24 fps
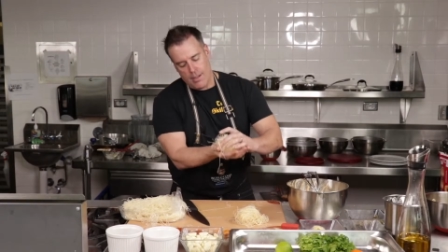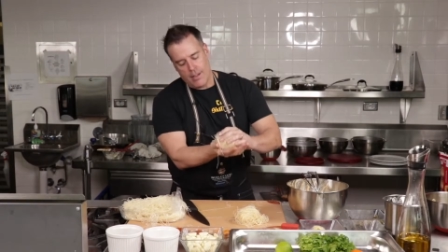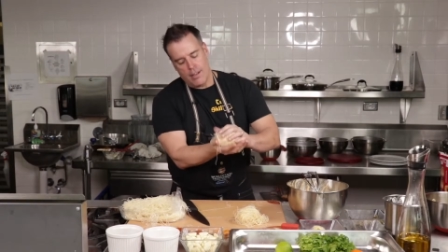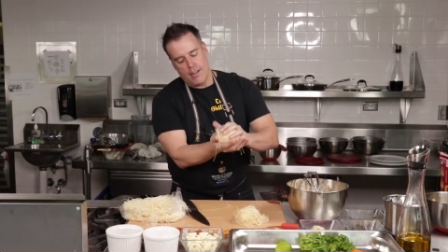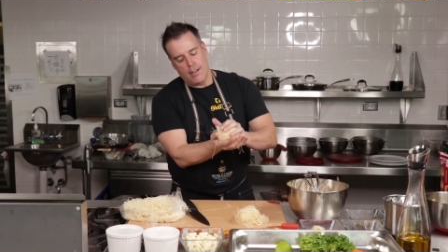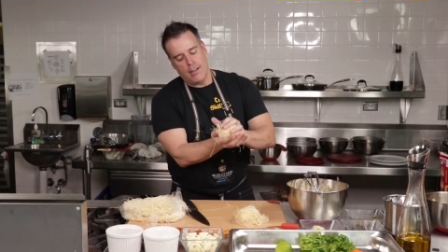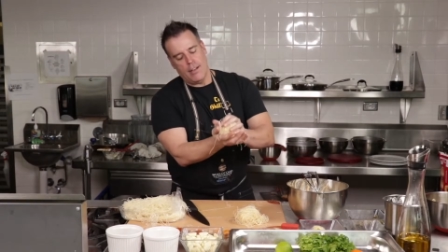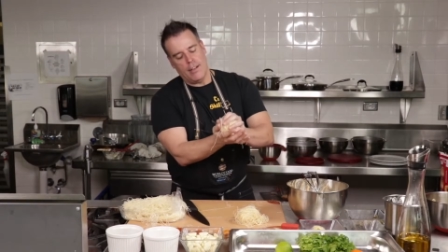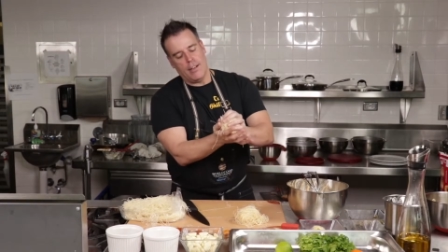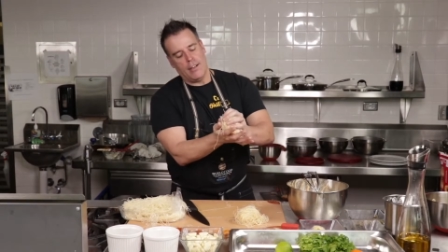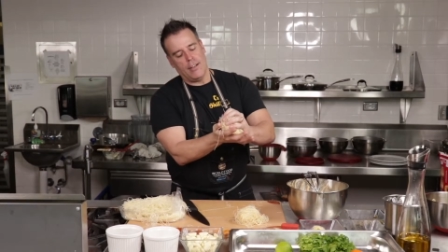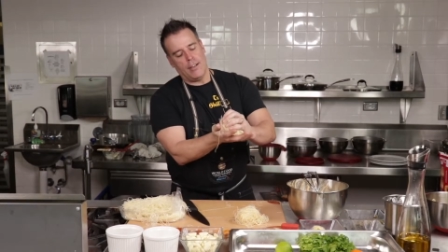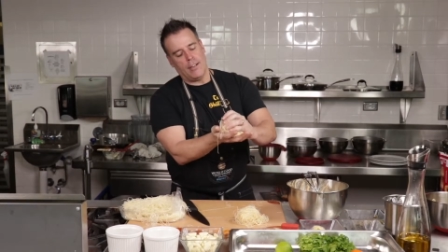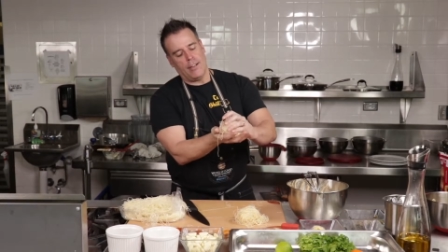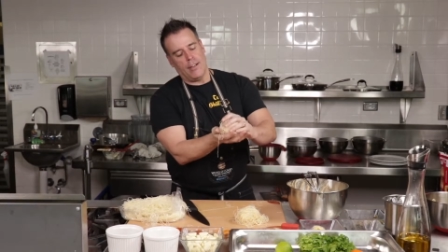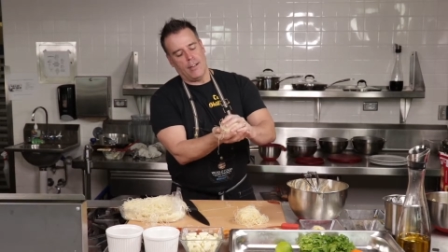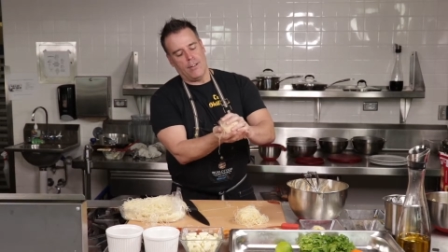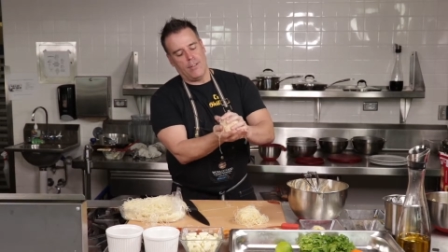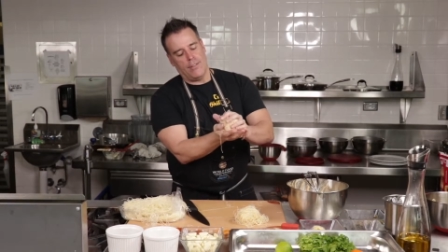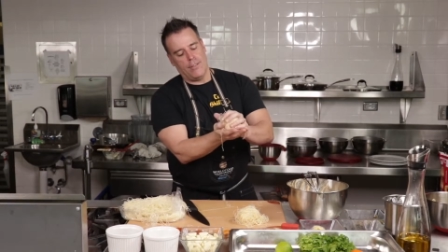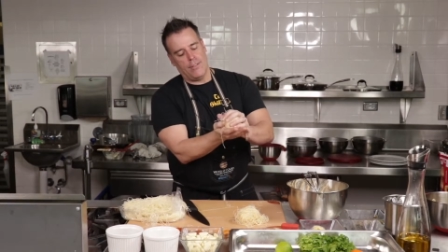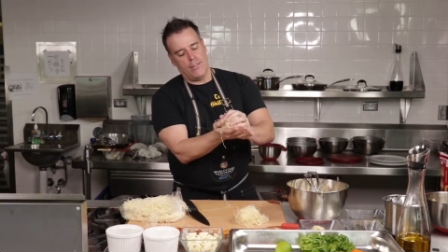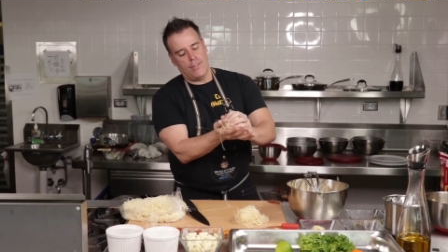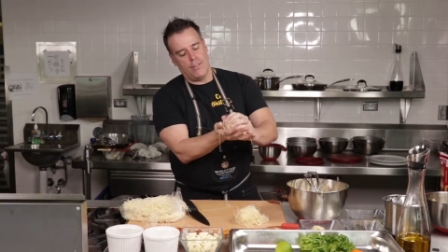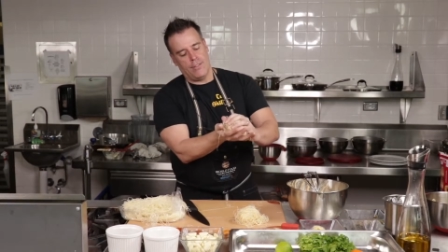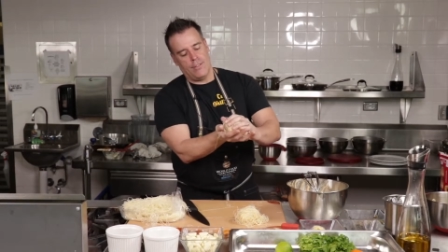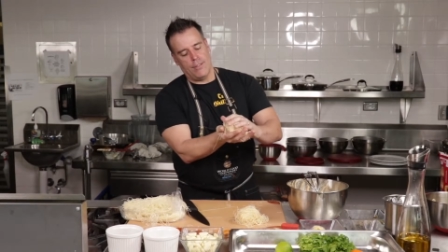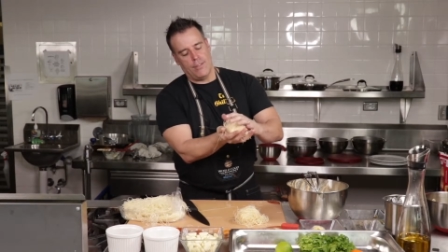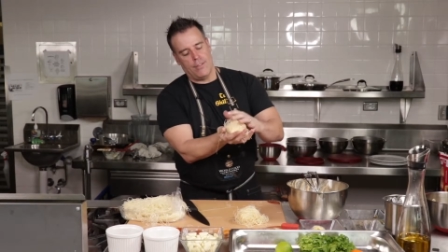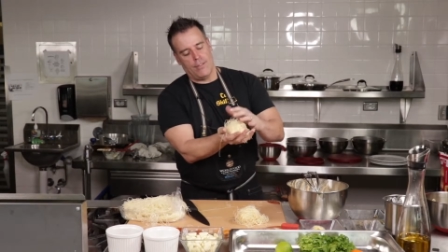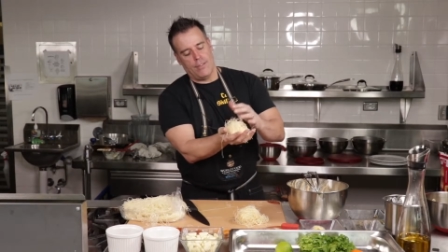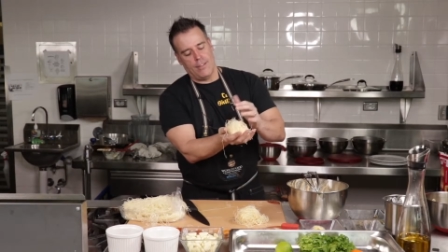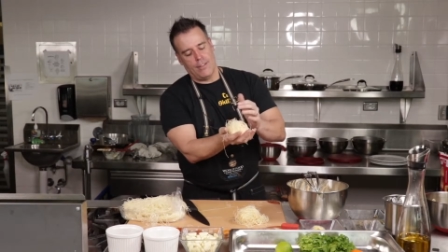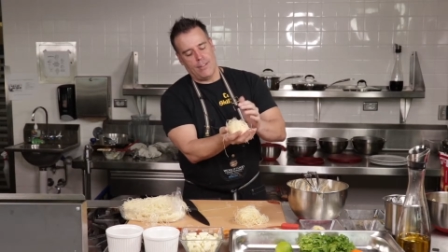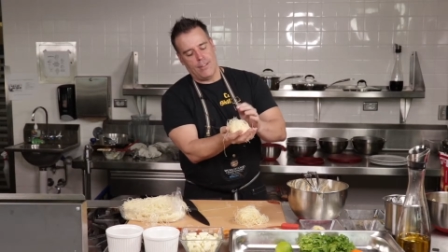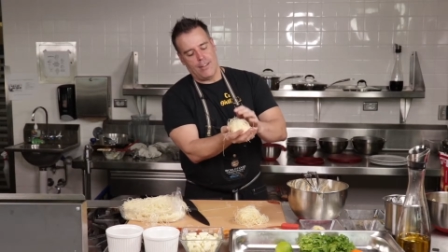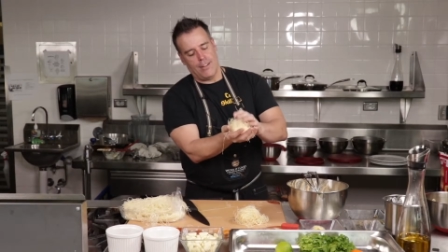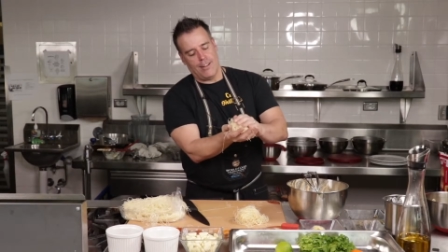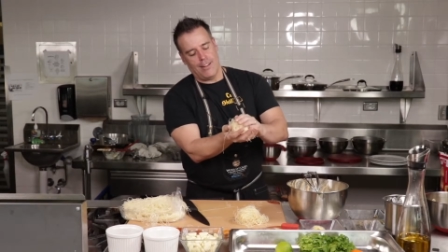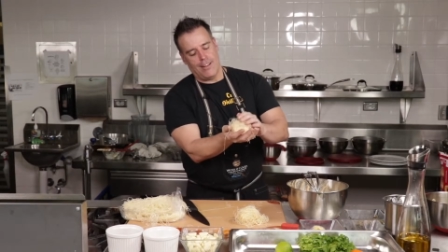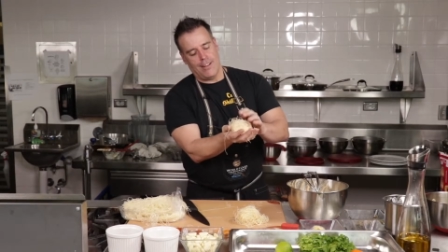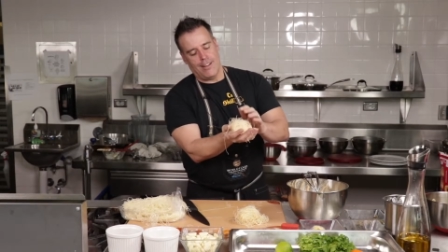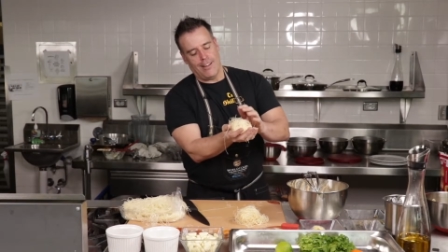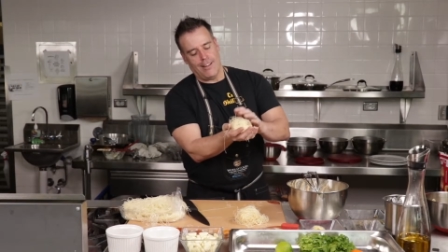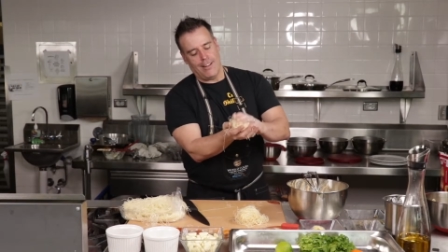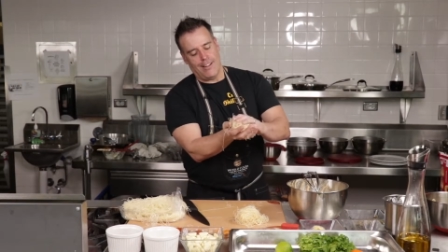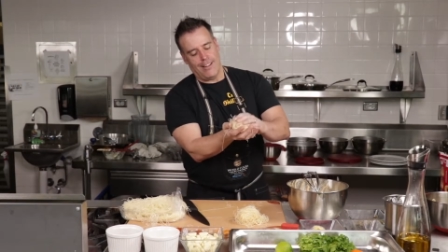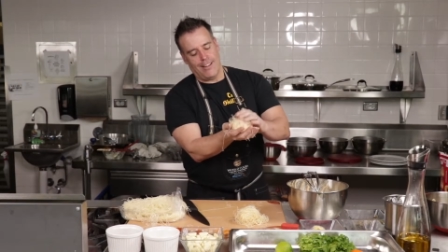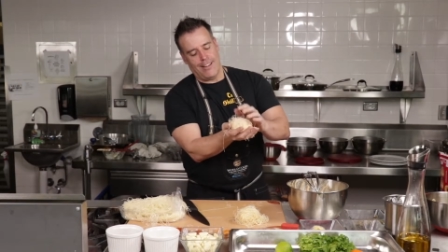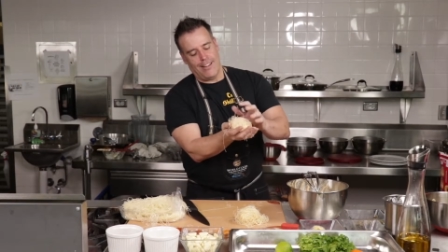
And there you go. All right,